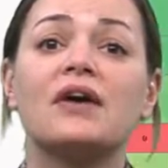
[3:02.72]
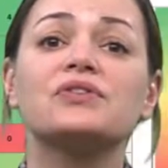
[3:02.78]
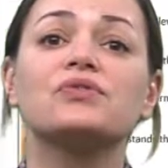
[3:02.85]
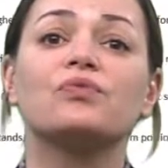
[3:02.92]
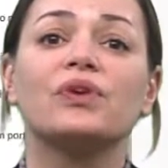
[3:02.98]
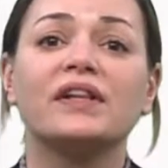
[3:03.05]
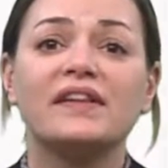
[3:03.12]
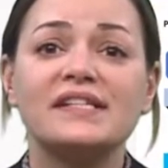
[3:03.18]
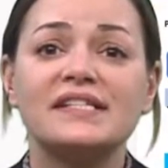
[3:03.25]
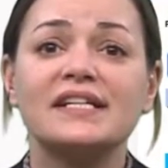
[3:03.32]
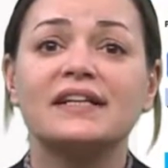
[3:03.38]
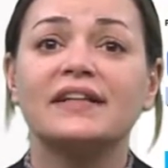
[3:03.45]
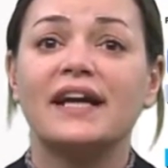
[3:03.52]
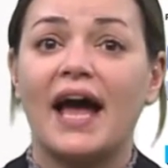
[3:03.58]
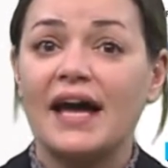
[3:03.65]
how to
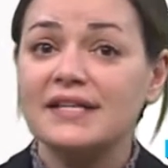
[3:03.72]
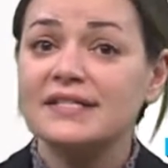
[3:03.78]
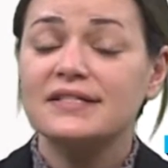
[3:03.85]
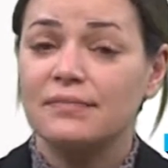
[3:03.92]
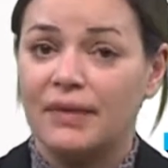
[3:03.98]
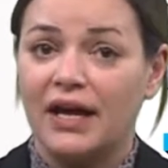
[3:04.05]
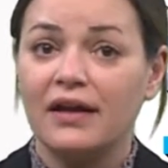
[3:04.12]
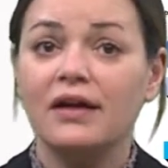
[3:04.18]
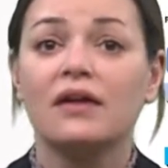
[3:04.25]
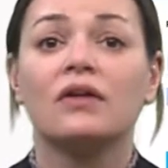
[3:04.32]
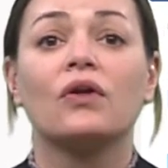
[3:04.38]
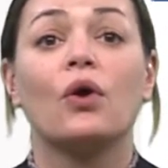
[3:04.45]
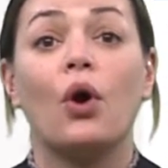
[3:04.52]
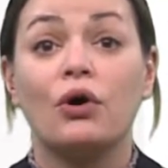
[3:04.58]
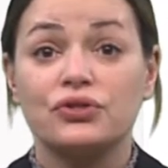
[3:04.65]
realistically estimate
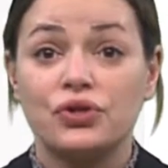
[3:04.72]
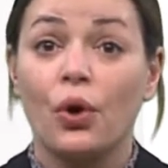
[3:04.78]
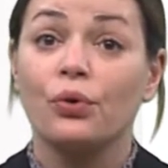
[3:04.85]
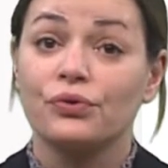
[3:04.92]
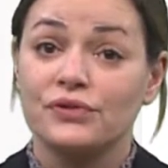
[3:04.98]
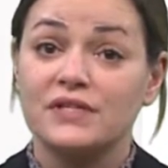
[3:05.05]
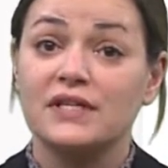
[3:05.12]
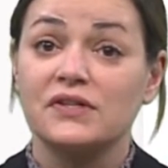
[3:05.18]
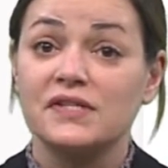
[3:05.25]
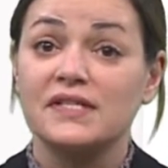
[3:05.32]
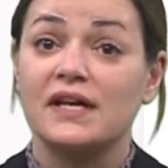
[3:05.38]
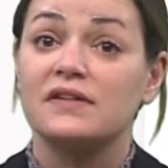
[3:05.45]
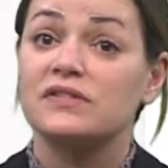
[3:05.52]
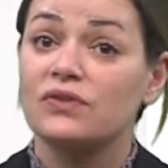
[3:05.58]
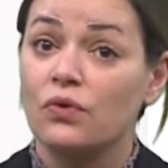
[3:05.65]
a total skill
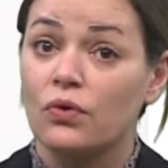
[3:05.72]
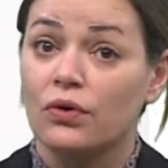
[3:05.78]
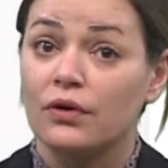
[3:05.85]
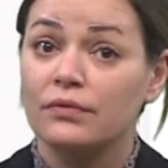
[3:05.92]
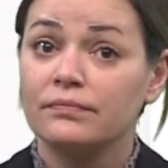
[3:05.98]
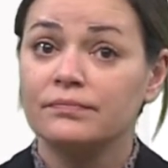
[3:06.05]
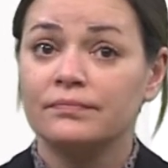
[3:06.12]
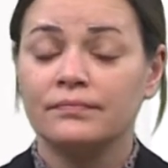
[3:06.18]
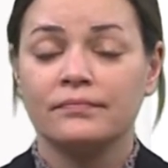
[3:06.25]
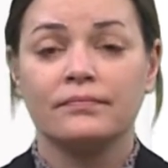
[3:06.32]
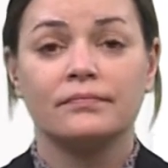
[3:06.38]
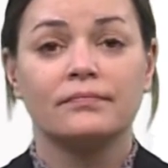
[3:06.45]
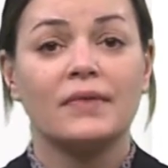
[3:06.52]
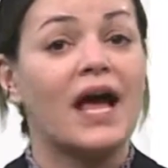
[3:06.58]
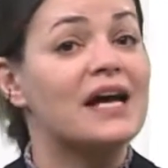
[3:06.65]
set score.
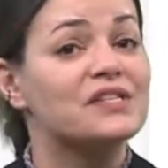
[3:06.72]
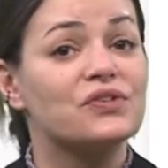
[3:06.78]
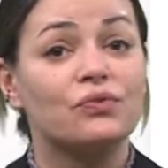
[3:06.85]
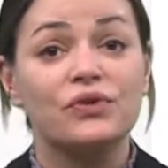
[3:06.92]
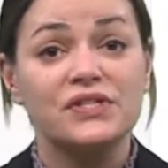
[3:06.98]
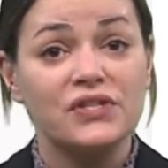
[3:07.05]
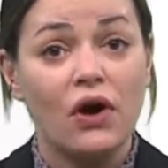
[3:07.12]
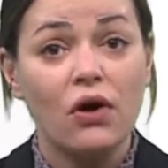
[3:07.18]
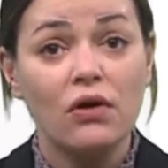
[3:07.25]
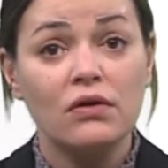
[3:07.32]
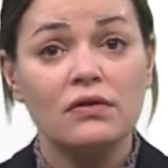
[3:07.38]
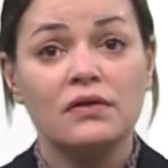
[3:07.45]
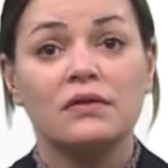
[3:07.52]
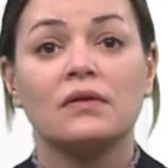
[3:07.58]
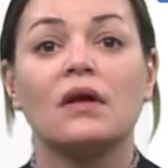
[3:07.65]
As a
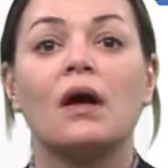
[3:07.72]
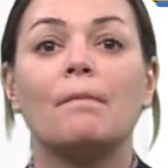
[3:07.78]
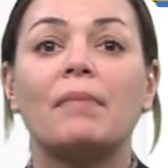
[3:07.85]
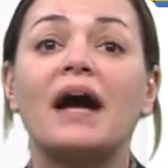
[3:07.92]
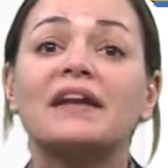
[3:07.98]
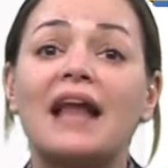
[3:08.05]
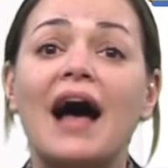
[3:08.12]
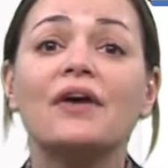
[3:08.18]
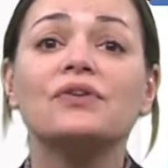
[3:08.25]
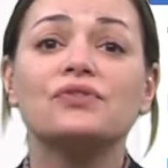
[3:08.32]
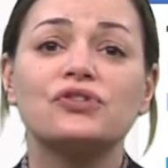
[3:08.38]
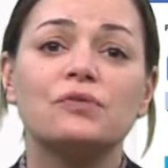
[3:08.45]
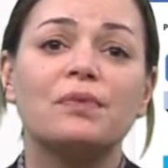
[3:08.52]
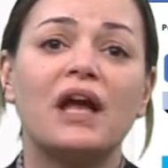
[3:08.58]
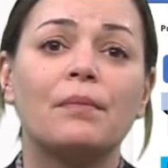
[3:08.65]
result, by now you
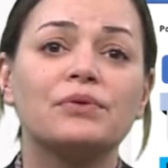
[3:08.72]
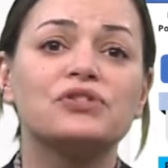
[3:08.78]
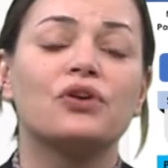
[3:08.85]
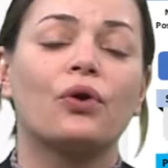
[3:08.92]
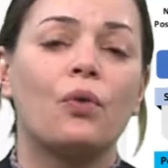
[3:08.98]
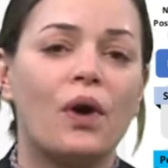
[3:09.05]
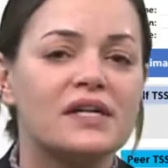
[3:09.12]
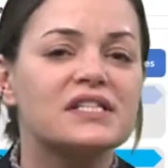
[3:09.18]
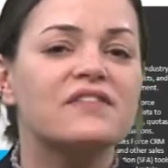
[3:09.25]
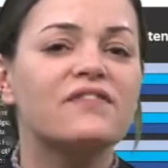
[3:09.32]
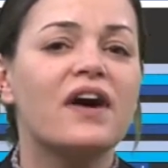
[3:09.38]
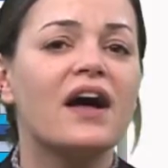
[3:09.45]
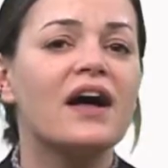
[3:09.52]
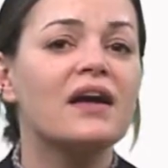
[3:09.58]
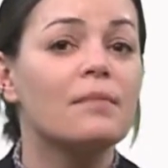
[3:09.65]
should be able to
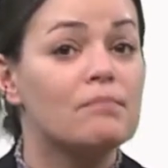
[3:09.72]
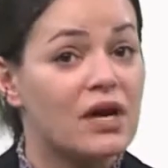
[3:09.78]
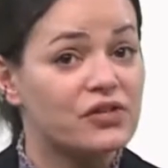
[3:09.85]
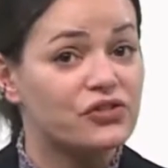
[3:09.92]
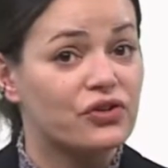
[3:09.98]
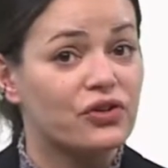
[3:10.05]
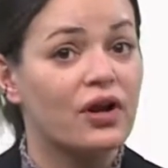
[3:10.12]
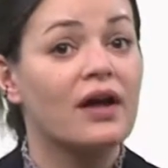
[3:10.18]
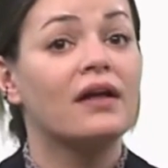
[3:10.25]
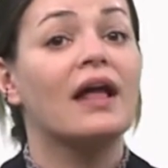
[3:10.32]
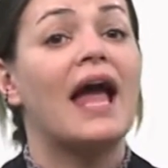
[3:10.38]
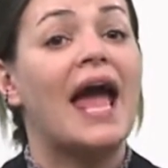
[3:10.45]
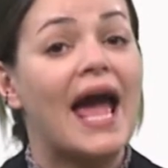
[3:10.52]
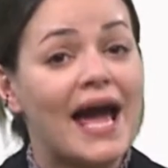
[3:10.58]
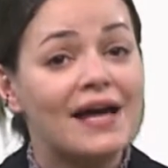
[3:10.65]
quantify, measure,
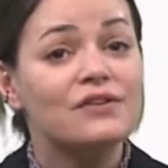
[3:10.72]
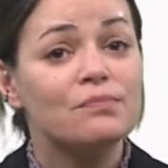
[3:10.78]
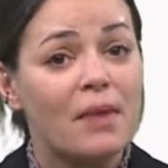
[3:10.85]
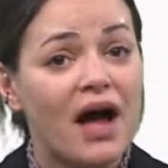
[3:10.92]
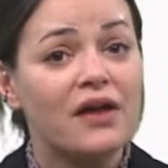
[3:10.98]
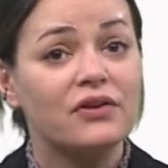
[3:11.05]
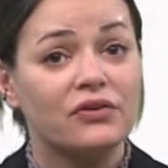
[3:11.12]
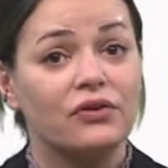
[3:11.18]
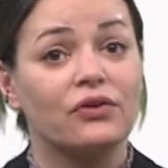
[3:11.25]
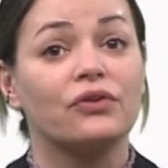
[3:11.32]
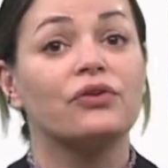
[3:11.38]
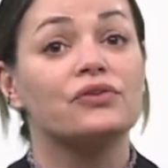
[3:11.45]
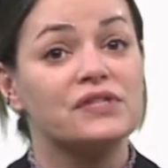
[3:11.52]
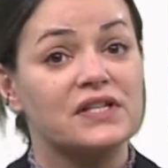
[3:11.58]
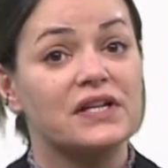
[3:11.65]
and monitor
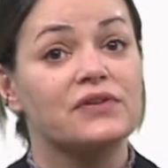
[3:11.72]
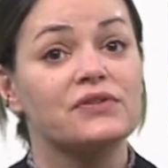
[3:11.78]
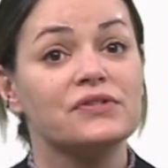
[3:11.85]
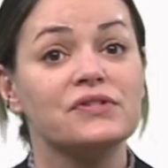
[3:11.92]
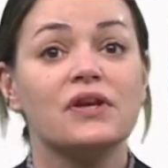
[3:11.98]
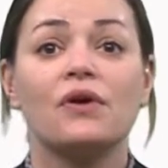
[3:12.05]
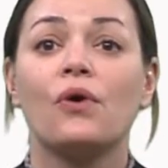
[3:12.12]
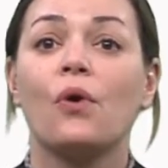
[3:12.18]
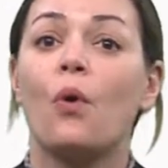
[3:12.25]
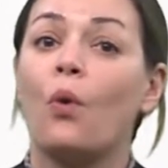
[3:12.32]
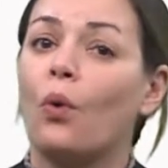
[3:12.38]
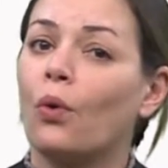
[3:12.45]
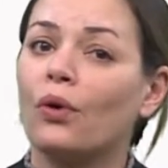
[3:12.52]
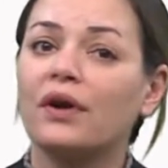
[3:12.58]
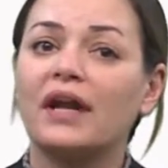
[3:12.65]
your skills
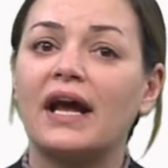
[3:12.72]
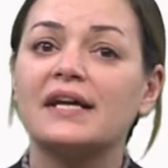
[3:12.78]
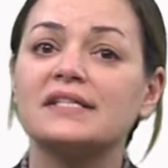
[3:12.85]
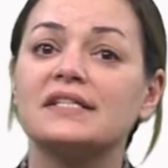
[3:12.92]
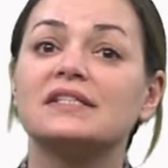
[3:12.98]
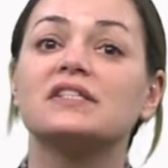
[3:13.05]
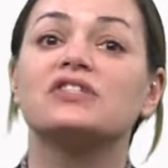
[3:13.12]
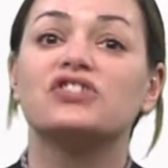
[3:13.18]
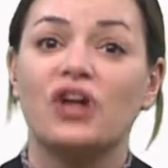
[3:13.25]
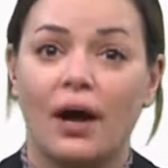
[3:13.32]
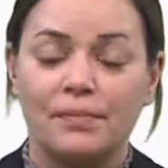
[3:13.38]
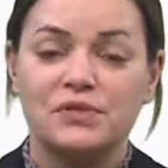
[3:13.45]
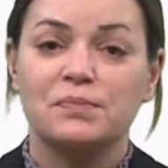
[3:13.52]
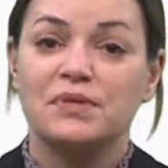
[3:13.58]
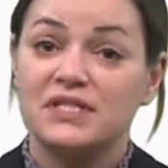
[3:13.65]
organized into
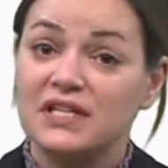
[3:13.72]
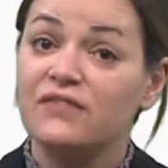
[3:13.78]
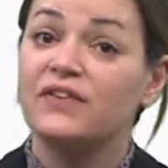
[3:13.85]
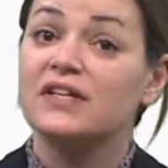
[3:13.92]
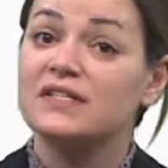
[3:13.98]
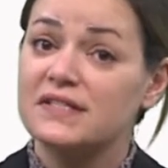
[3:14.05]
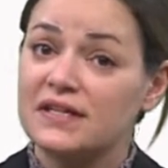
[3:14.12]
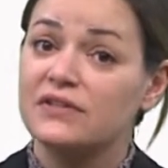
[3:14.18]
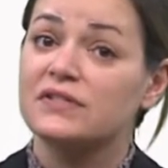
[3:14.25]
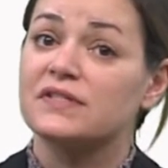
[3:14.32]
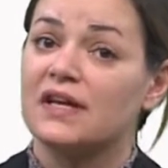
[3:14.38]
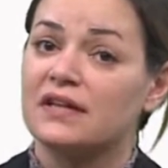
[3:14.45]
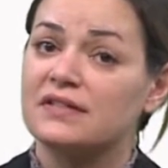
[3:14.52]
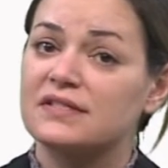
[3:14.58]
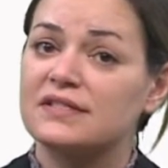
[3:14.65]
job-specific skill
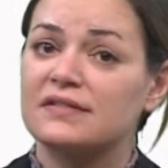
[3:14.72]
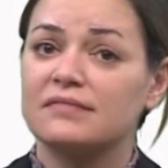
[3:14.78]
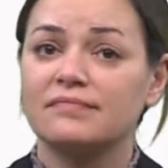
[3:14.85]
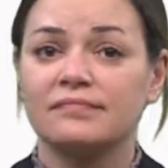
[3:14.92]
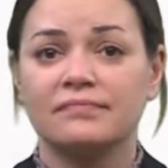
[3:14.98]
sets.